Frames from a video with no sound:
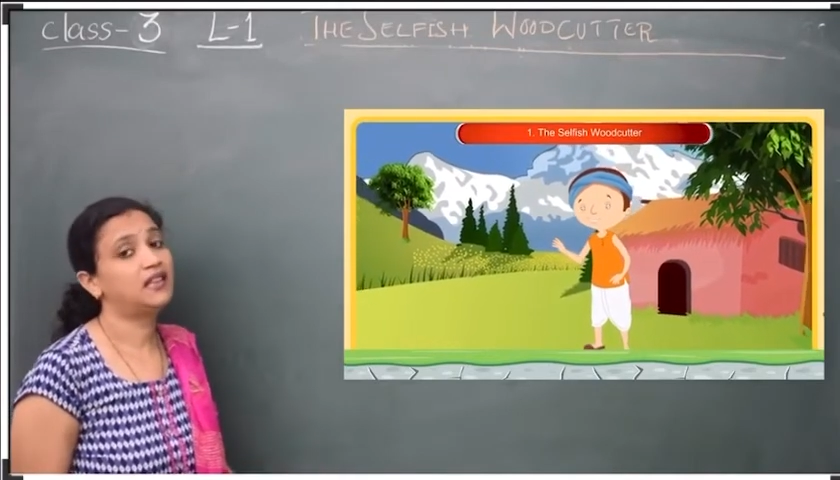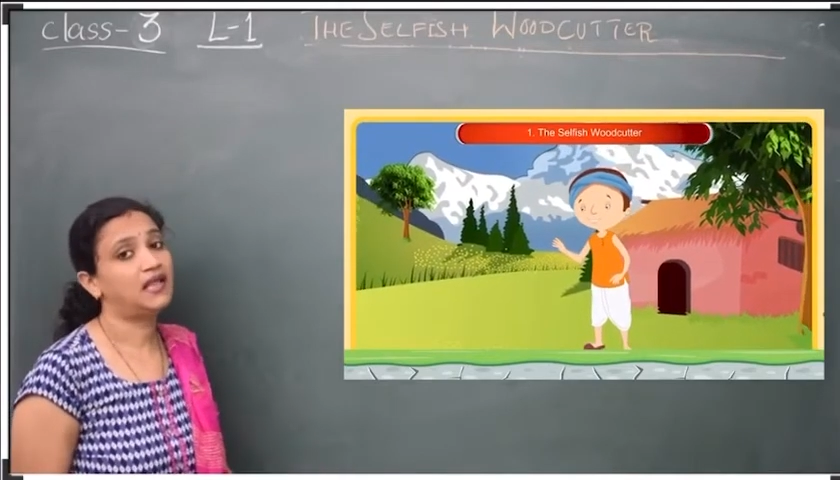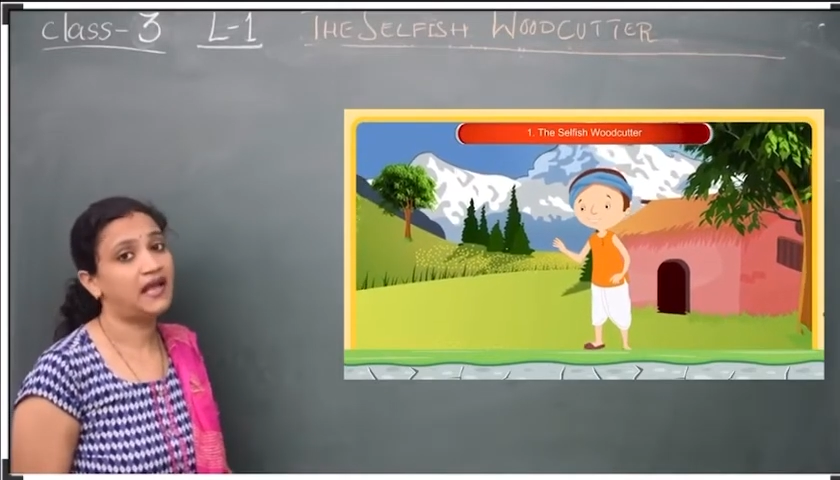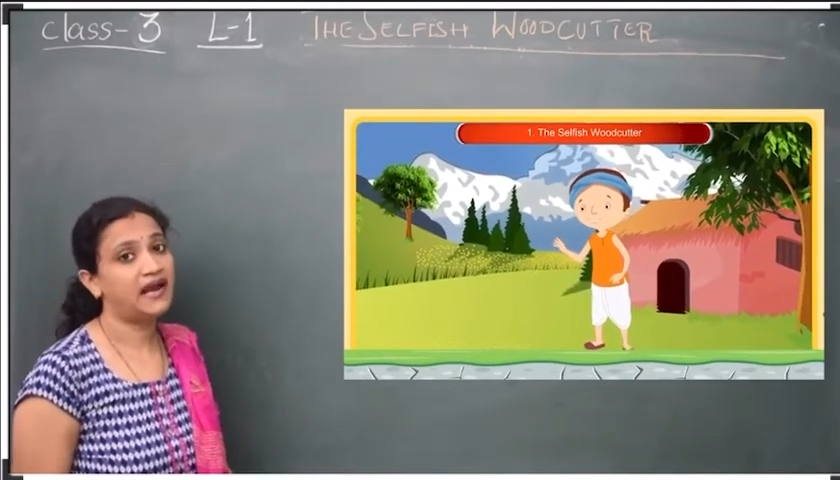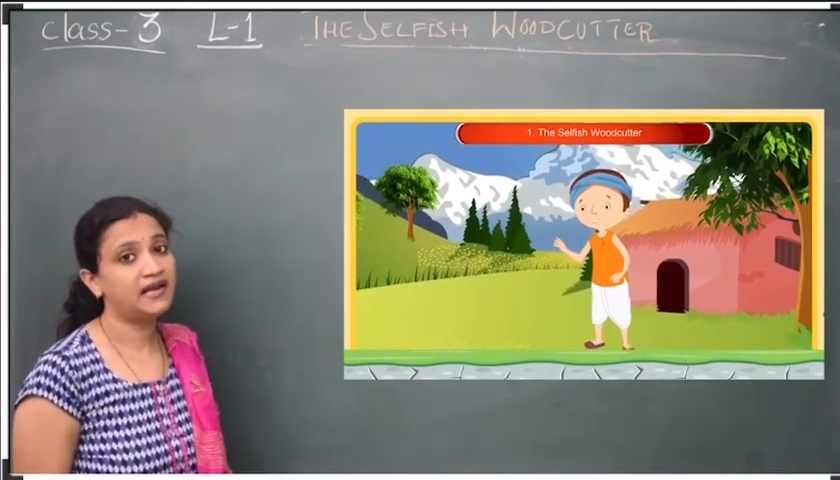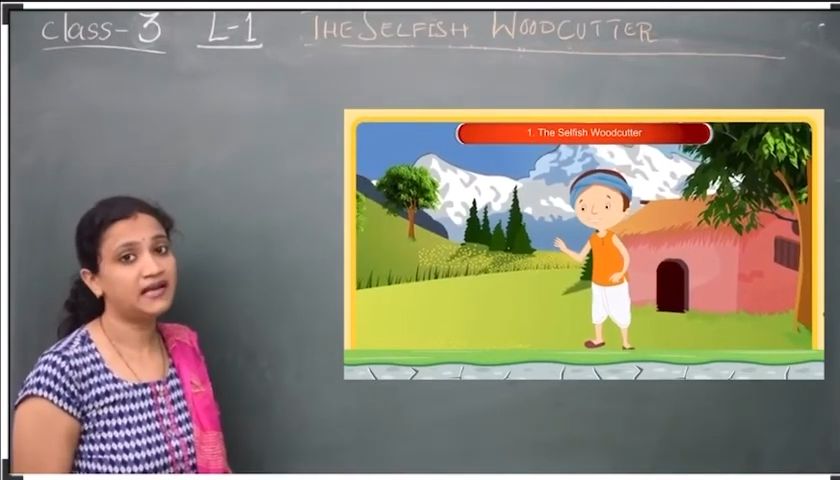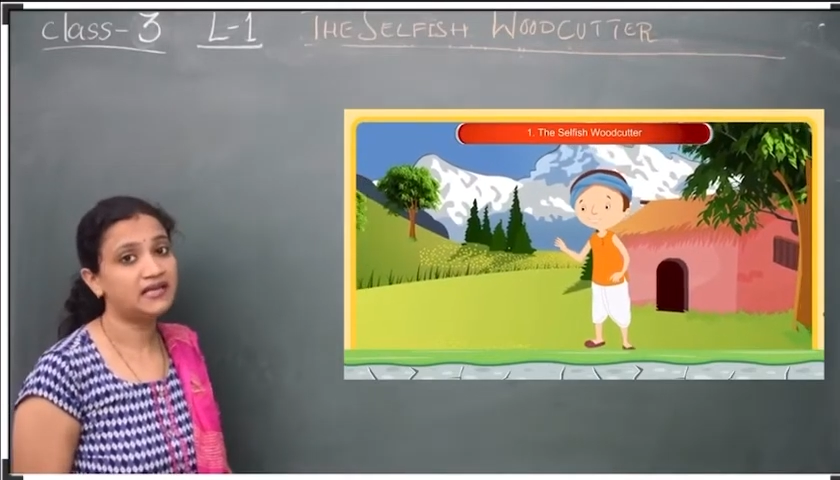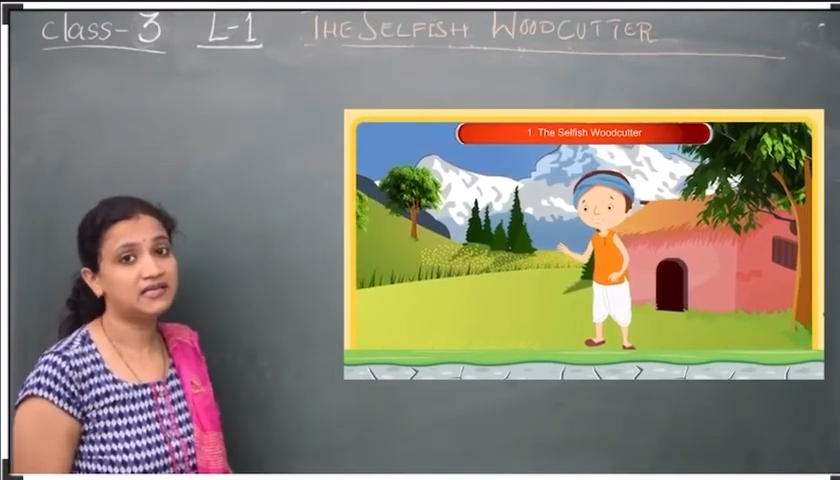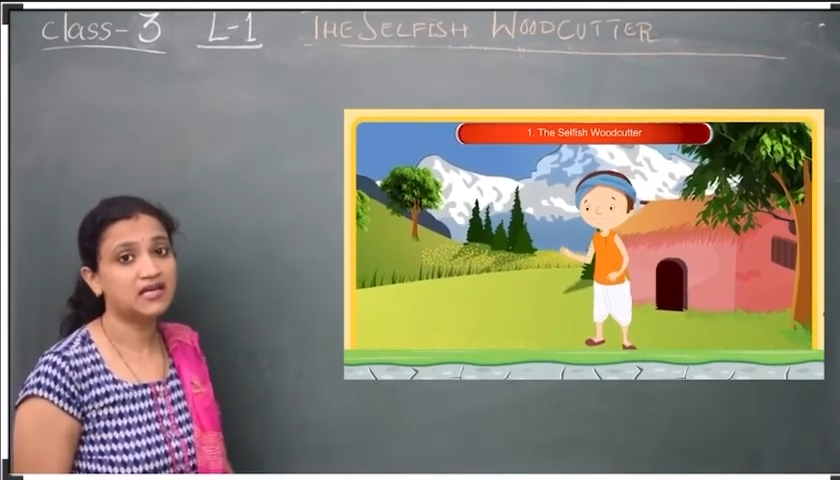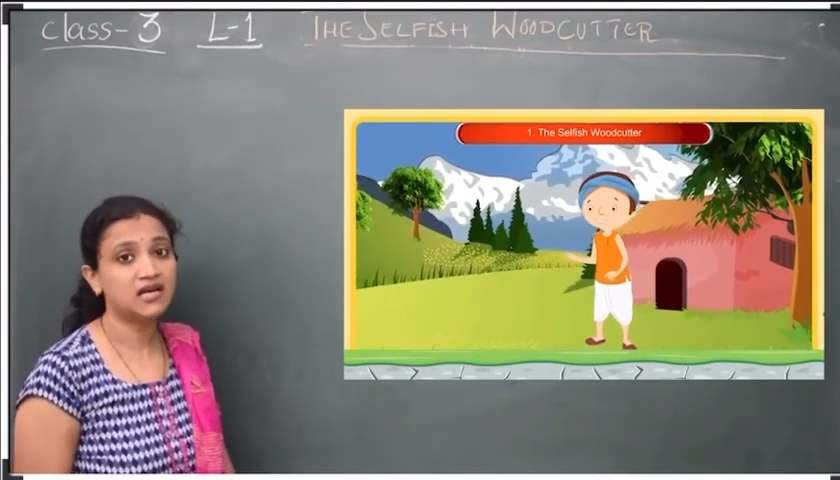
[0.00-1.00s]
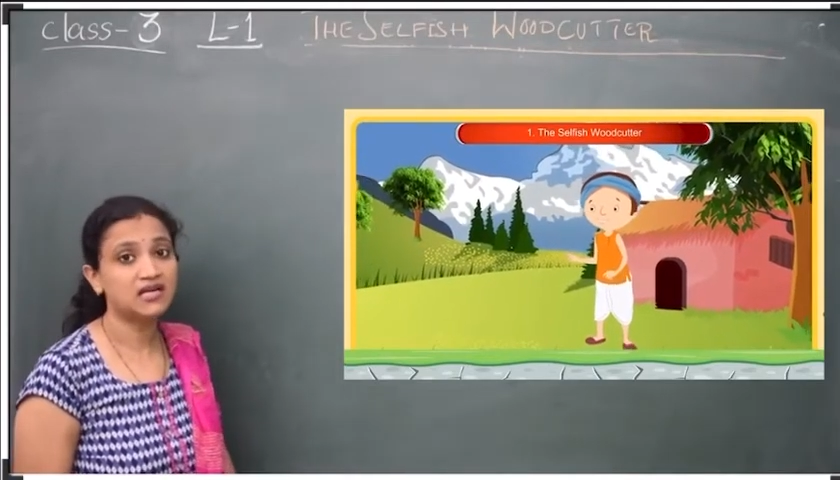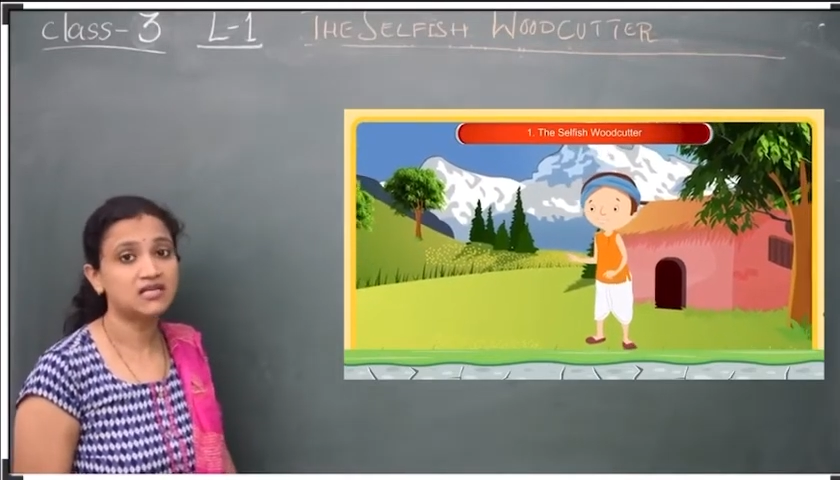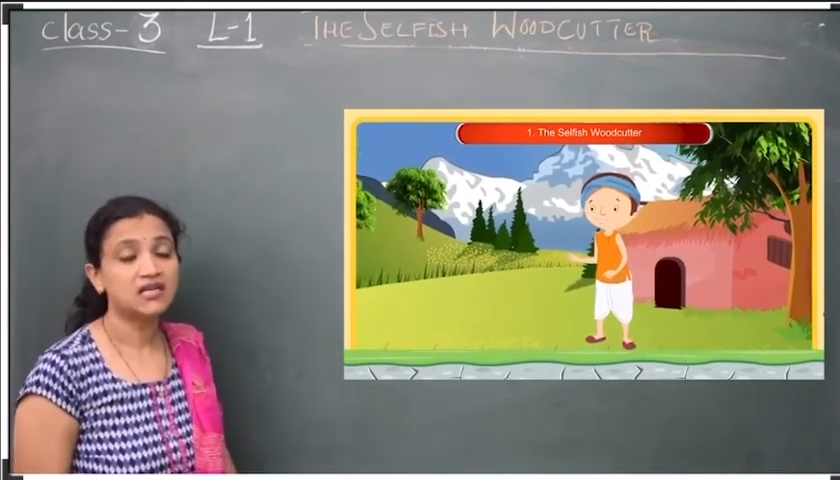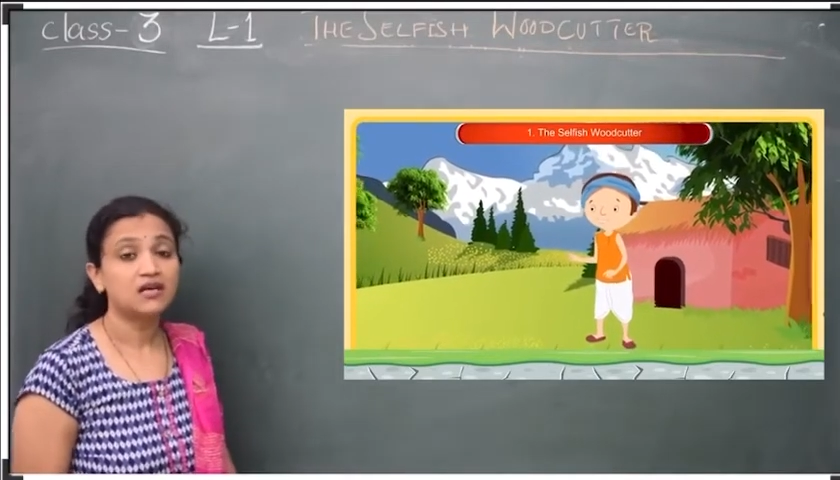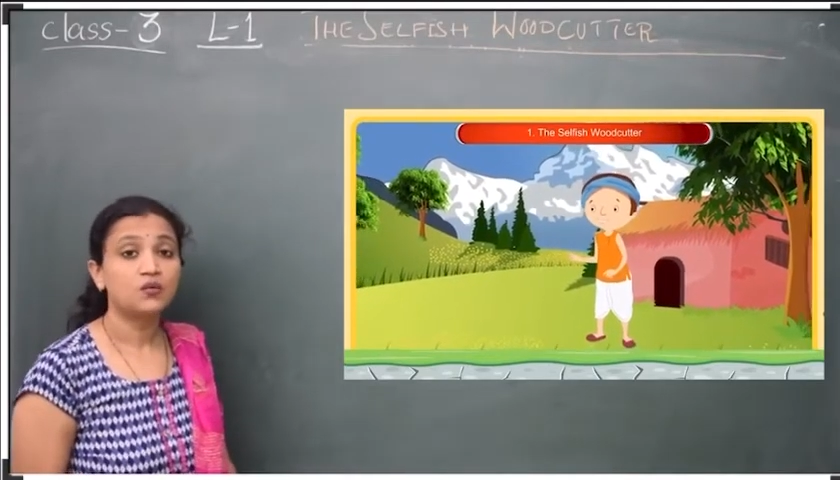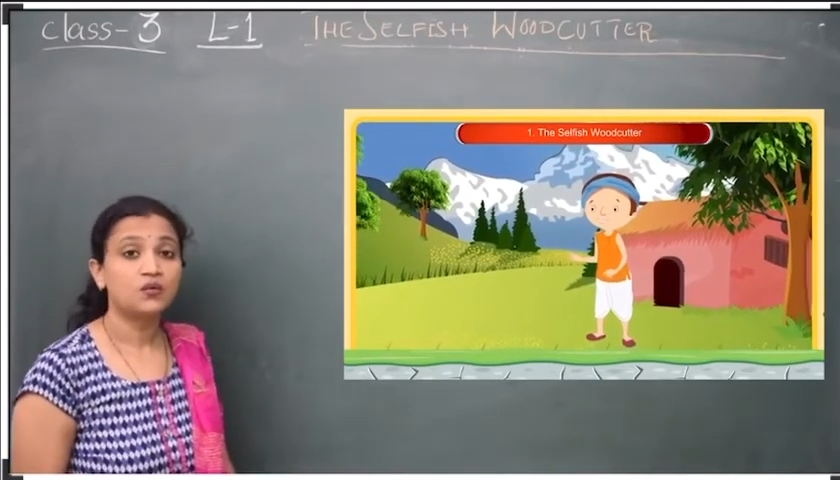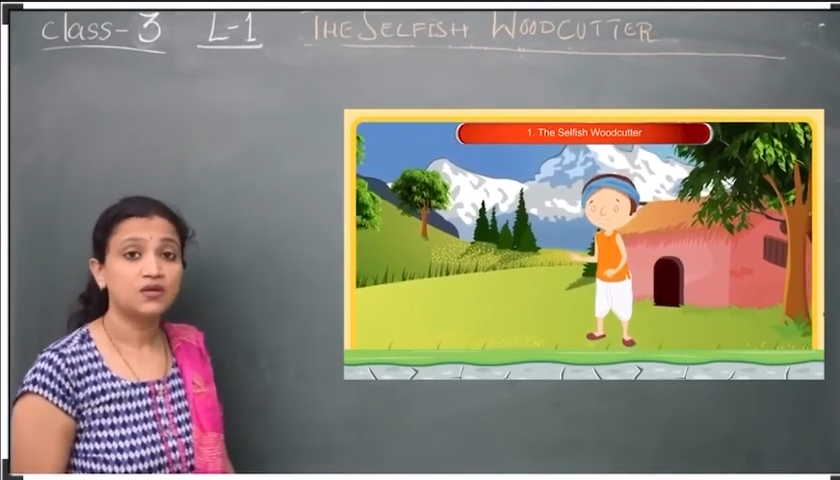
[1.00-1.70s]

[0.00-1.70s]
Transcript: and his hut was